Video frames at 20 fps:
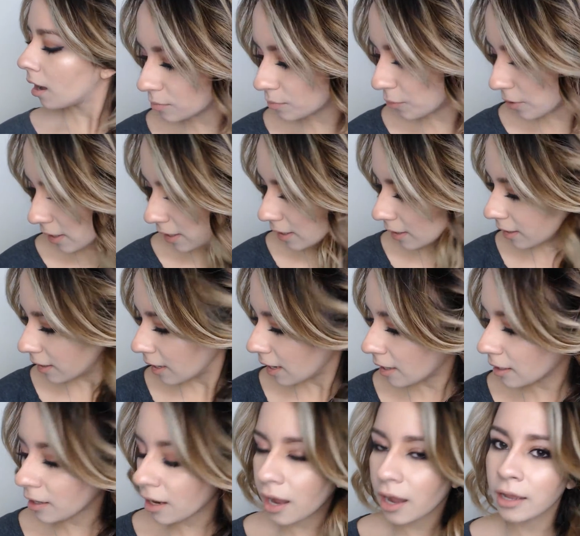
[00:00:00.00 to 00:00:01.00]
spray it
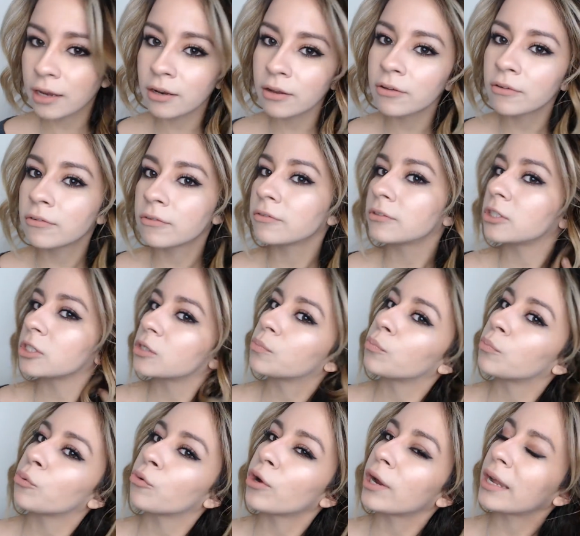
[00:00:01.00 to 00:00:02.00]
and kind of
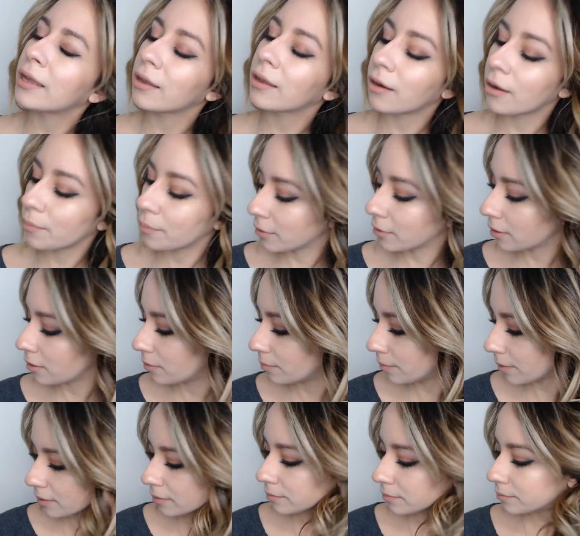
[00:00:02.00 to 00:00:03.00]
just break it up a little
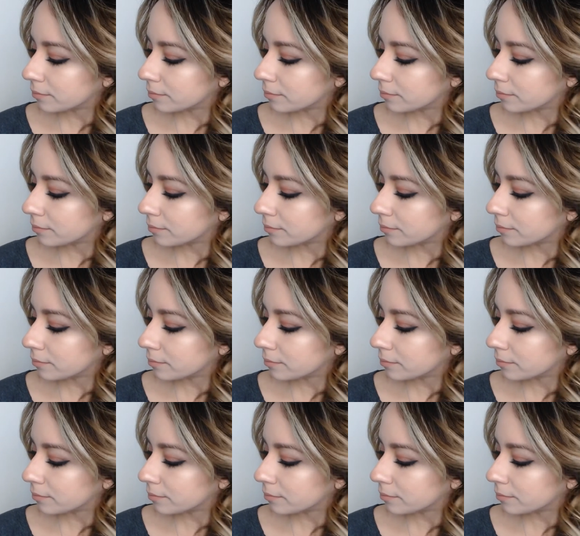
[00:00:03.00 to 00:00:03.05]
bit.